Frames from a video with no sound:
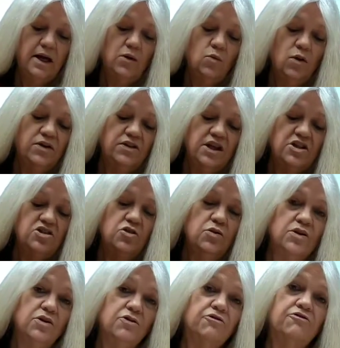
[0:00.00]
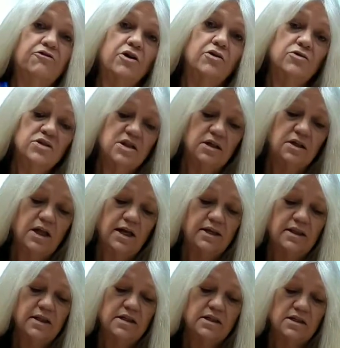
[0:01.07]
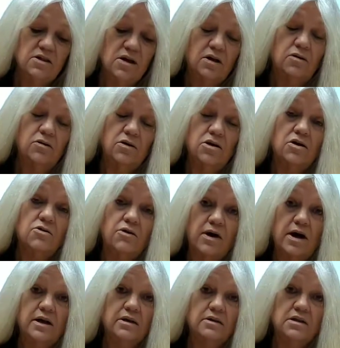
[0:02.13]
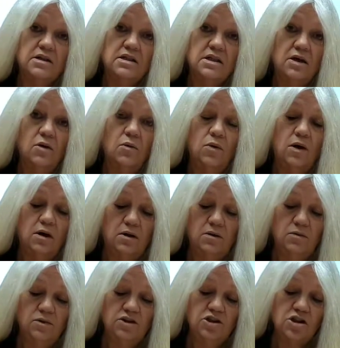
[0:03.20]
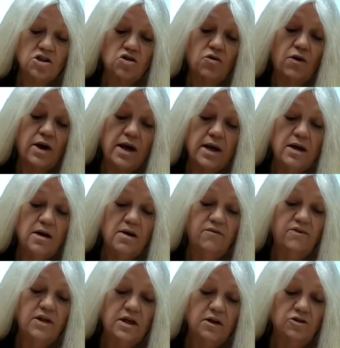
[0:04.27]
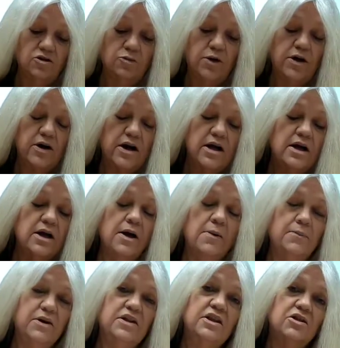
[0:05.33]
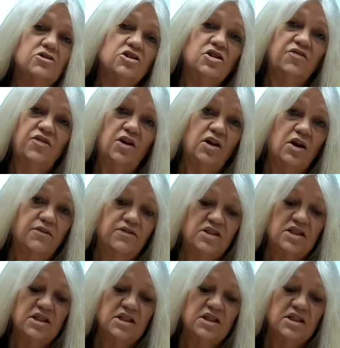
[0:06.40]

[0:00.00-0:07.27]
And what they do when they're frozen like this, not only you crack in the cell wall, which is great, of the elderberry, but they'll just fall off